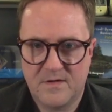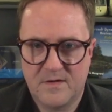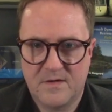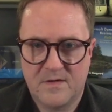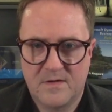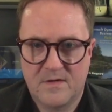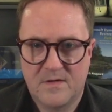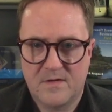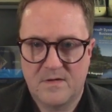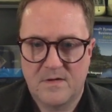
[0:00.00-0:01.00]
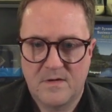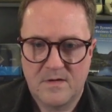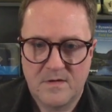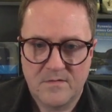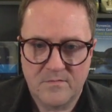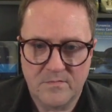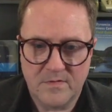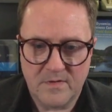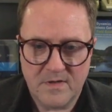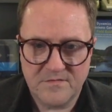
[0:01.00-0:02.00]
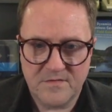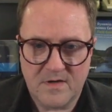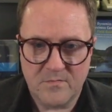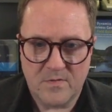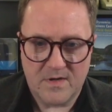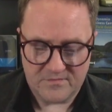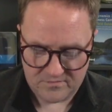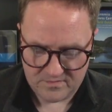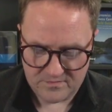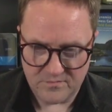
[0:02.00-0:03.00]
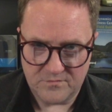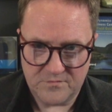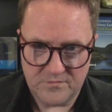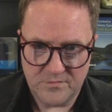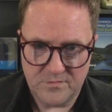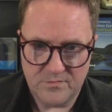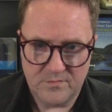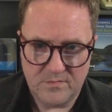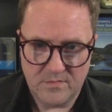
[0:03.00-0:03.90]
So let's start what I actually do, true,